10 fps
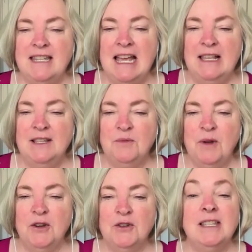tell us
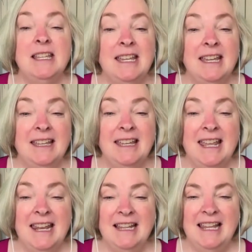what you're seeing
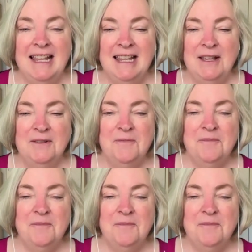in it lately?